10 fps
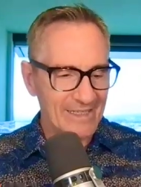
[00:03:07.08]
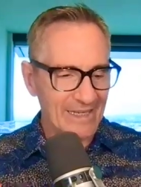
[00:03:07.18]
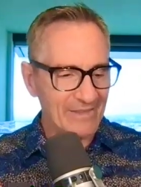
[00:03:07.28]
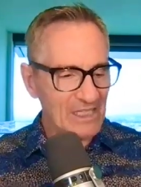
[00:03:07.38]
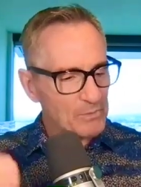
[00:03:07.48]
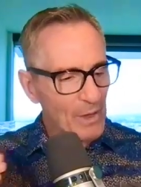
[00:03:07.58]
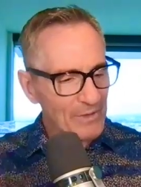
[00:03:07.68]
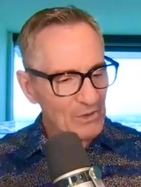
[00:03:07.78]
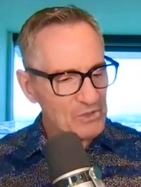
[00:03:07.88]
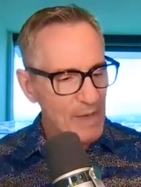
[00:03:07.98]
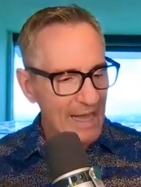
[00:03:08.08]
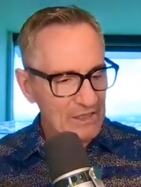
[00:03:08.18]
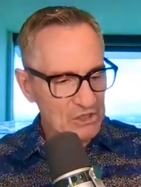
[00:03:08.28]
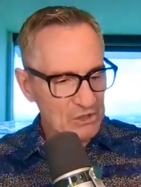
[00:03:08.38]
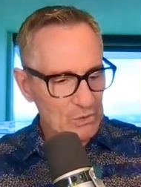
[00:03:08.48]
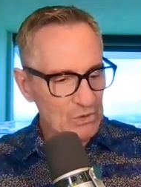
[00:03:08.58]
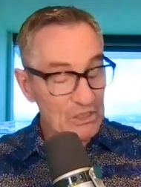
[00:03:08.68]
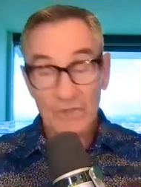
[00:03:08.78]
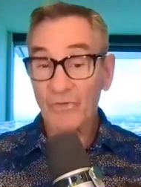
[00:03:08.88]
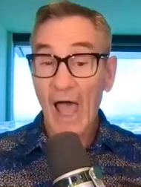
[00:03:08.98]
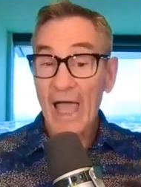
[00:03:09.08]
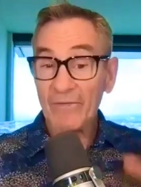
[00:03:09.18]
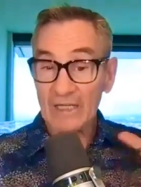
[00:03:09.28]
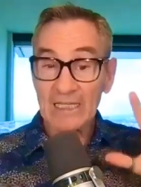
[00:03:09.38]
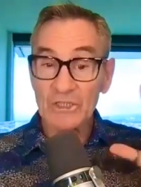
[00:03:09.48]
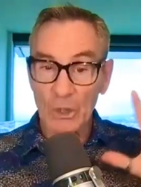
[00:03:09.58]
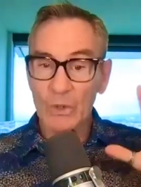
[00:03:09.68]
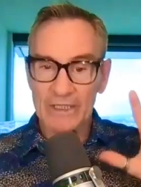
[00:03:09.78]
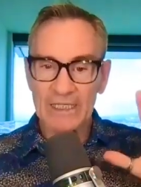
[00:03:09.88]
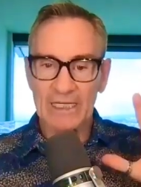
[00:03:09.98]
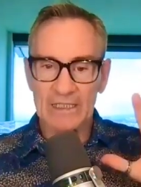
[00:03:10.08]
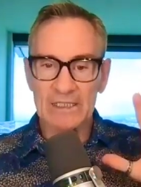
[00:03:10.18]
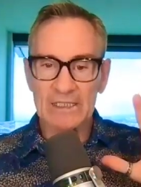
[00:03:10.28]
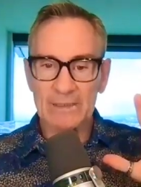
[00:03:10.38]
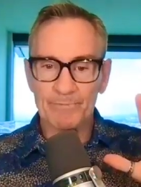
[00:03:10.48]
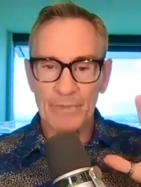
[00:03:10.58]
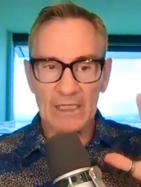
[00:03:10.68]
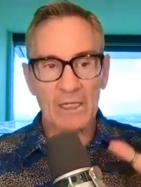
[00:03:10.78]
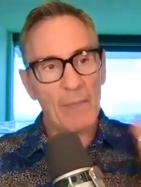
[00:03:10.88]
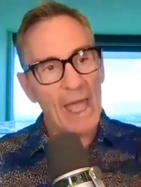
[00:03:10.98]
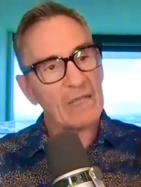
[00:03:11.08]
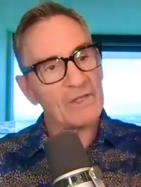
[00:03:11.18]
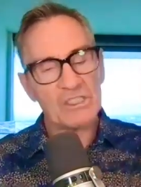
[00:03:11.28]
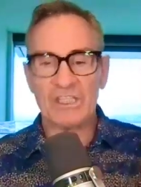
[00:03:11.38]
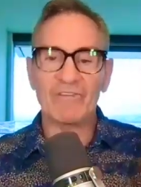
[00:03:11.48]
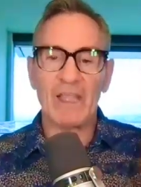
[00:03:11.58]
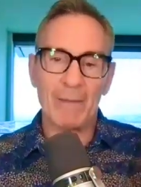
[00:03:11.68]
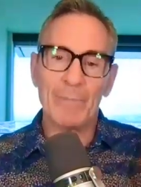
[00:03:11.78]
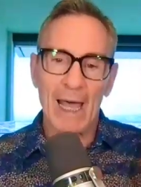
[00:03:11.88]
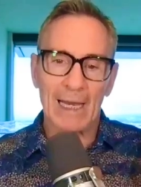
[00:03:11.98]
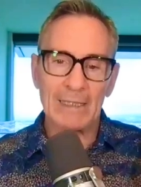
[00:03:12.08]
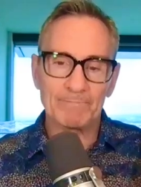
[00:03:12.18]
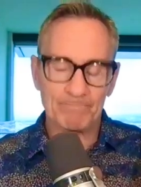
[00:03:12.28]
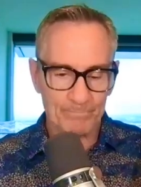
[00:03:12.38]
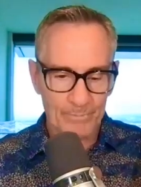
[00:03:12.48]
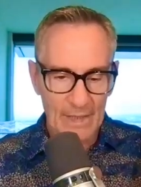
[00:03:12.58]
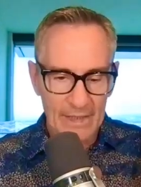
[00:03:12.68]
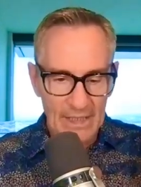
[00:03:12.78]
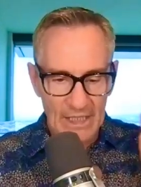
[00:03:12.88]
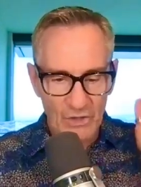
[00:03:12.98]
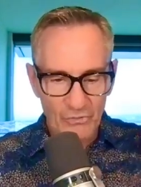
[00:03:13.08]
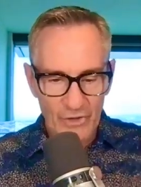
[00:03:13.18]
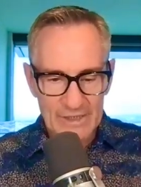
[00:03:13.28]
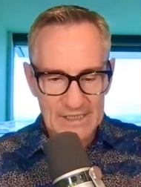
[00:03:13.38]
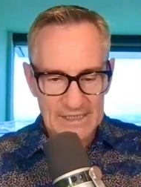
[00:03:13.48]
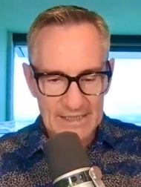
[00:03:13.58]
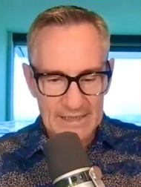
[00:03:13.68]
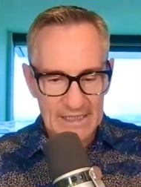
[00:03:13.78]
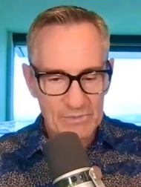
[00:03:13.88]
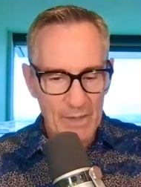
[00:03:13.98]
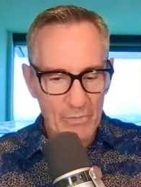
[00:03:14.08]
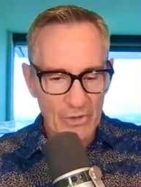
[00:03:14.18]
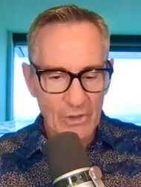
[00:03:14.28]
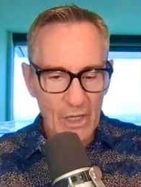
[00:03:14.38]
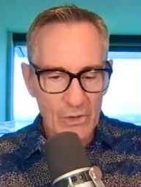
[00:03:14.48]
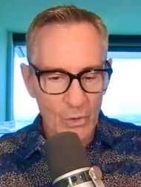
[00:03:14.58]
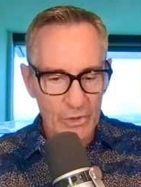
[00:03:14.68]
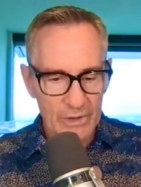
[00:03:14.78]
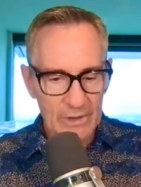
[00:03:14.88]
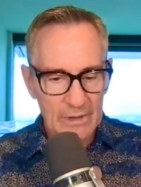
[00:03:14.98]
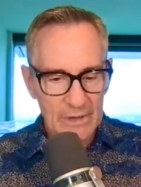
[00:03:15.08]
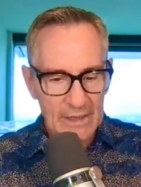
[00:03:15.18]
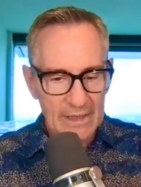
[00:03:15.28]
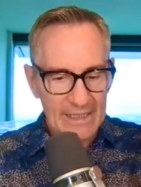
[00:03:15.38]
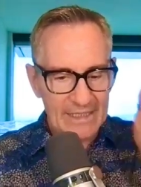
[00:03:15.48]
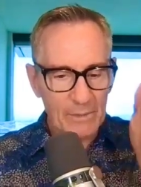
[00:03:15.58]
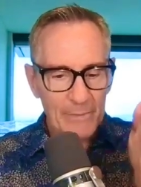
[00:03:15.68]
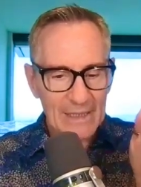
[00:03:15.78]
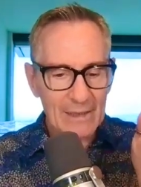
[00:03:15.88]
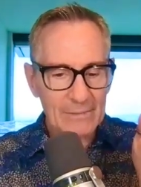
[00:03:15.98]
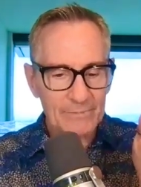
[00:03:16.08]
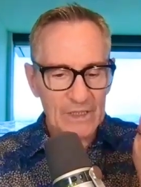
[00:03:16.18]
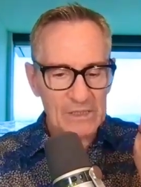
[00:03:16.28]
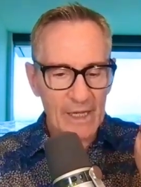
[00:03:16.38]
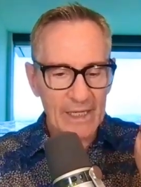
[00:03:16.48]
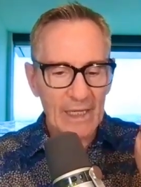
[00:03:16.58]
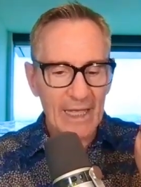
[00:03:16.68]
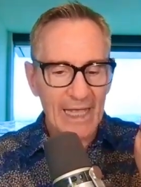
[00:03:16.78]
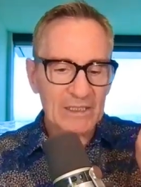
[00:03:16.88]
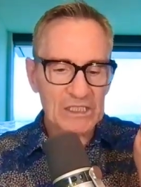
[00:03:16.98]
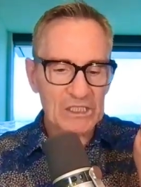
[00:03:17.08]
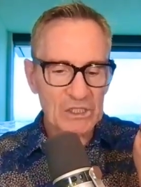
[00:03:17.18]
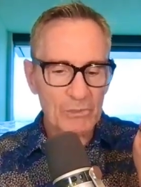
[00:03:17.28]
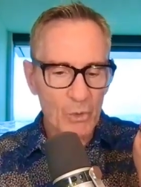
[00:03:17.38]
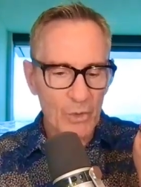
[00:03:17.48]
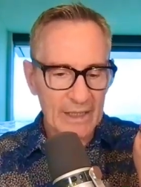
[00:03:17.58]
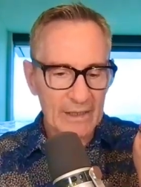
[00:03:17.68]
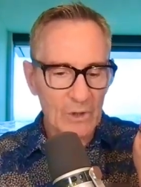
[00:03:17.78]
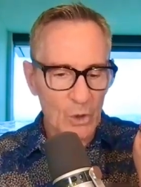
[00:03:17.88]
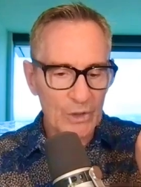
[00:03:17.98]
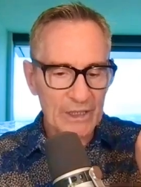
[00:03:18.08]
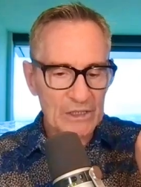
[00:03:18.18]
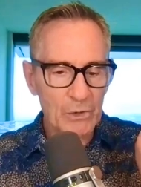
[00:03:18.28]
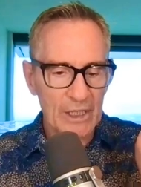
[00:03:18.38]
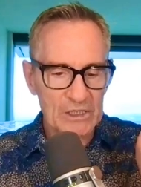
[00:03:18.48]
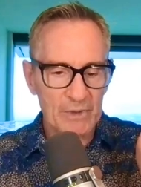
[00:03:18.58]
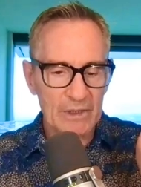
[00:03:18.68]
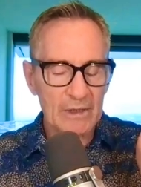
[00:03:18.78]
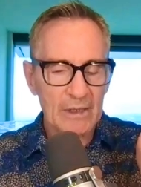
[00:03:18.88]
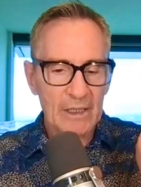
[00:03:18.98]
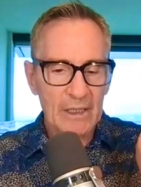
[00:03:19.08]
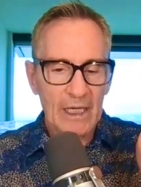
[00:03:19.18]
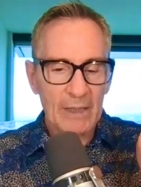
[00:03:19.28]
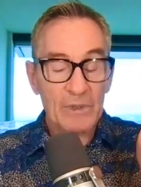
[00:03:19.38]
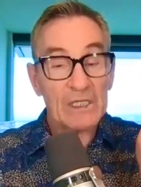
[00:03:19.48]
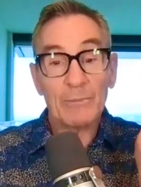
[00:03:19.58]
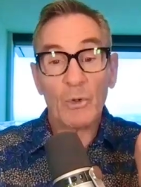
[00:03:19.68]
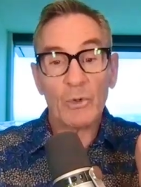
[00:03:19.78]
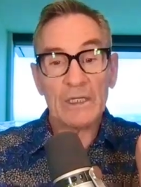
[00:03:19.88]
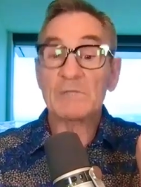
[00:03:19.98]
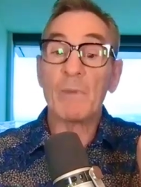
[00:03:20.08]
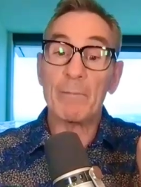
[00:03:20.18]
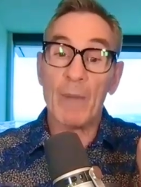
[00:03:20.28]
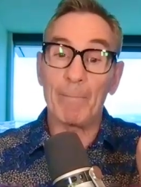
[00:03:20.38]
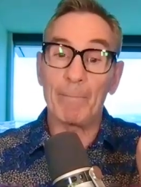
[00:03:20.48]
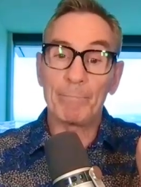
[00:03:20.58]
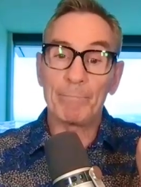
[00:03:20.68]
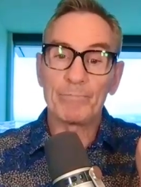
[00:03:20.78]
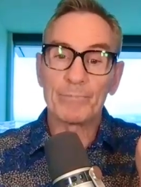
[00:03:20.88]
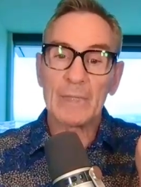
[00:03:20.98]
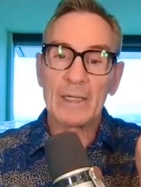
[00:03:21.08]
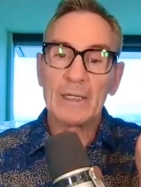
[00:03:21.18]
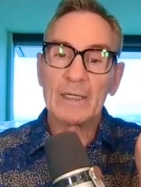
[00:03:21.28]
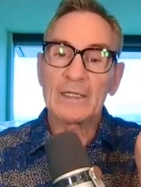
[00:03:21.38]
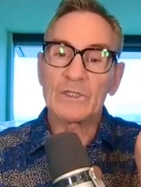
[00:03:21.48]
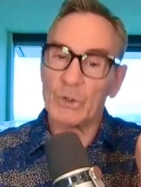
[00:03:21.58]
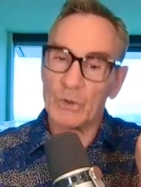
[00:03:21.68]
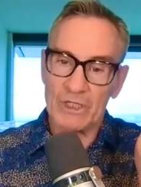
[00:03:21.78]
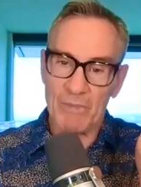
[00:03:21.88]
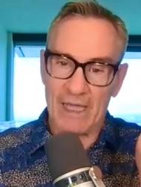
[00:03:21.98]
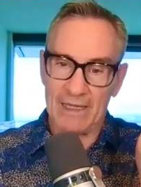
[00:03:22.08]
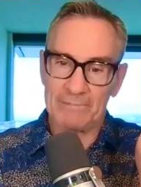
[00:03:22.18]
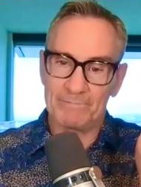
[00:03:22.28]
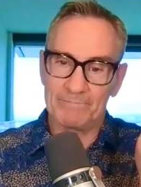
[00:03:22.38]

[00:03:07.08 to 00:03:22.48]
And this probably goes back to, there's 5 little Dolan kids in the back of a Chevy Impala. In the front seat is my brother-in-law, Gordon. In the middle is my eldest sister, Maureen. Gordon is her husband. And beside Maureen is my mom, Dorothy May.